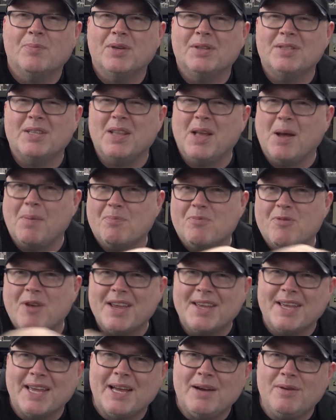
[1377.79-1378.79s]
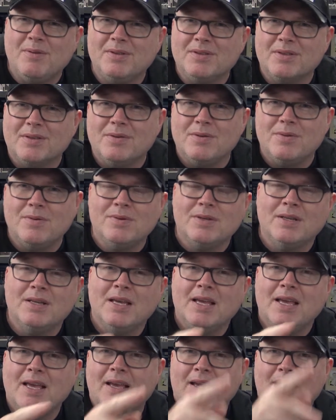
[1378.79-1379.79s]
Is it that Breakout? It's called,
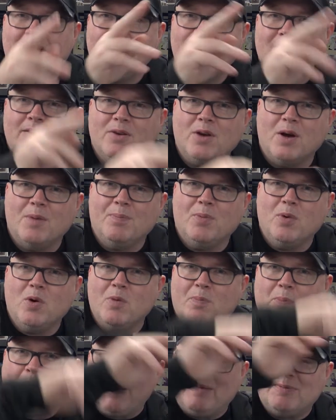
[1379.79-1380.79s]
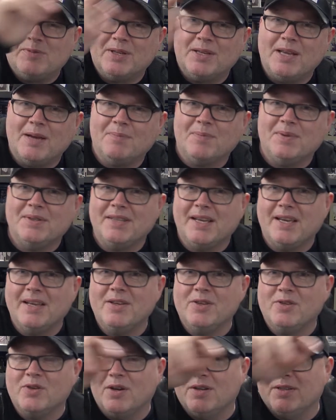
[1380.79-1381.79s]
and you got a ball bouncing up and down.
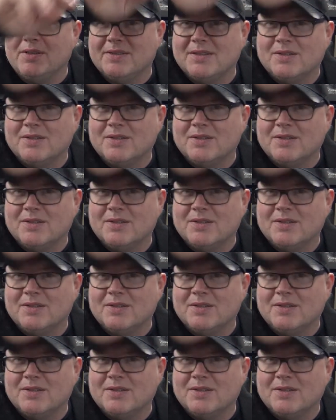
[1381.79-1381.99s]
You're trying to